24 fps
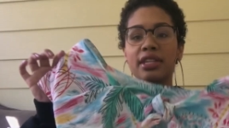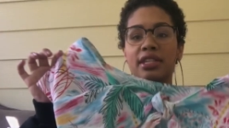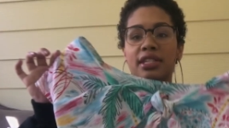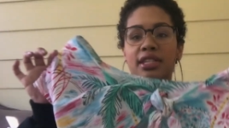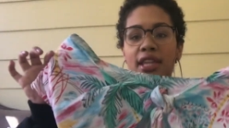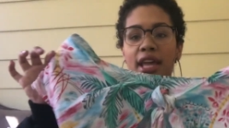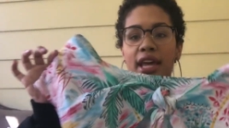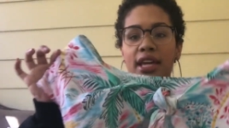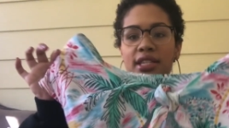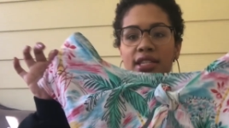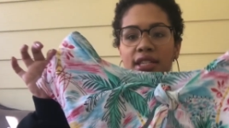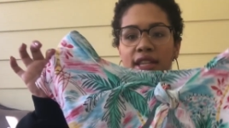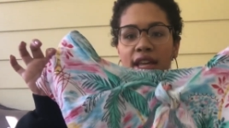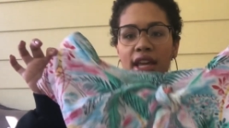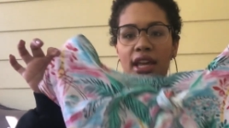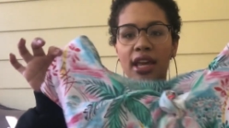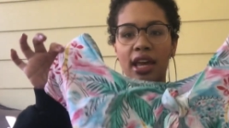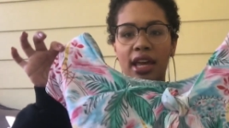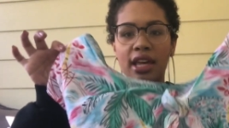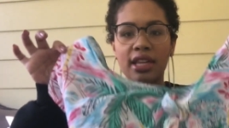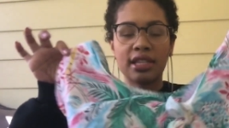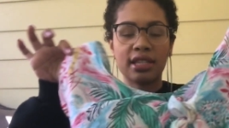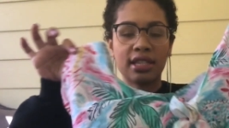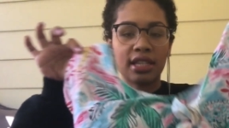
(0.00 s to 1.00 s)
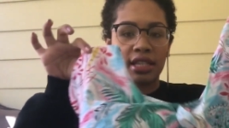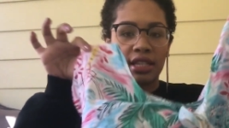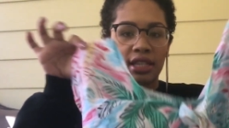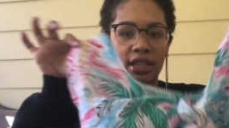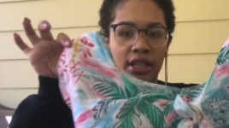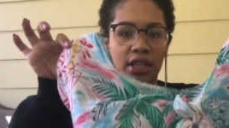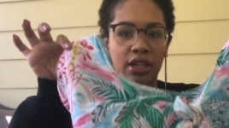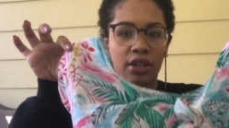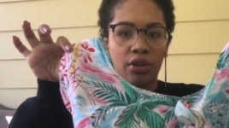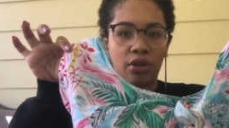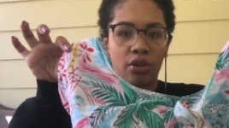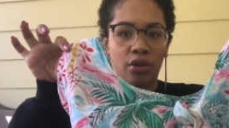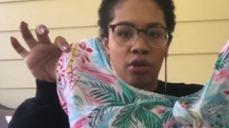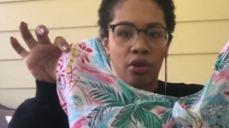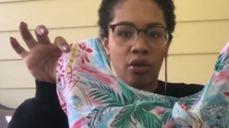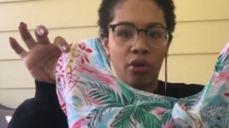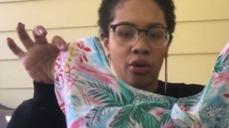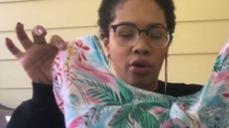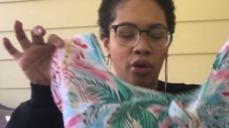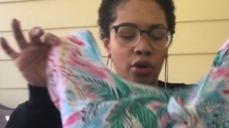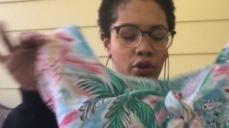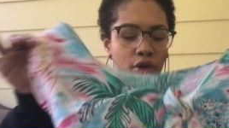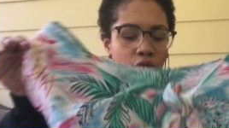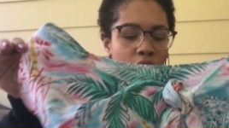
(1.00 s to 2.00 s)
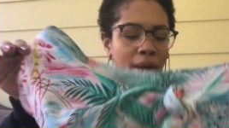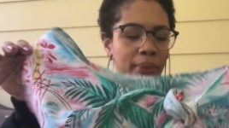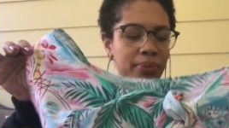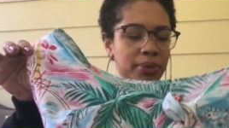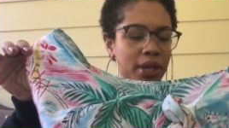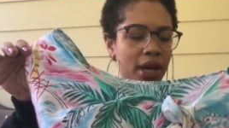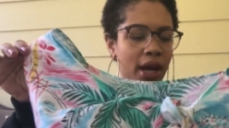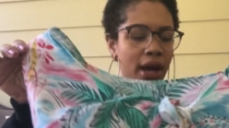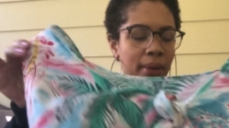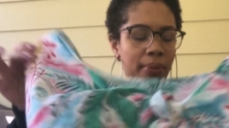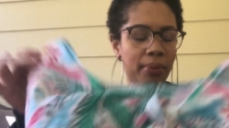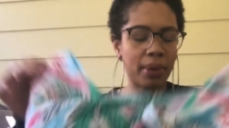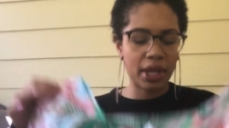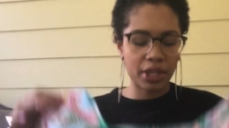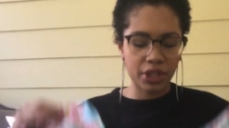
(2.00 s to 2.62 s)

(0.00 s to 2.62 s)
This next thing is this little crop top.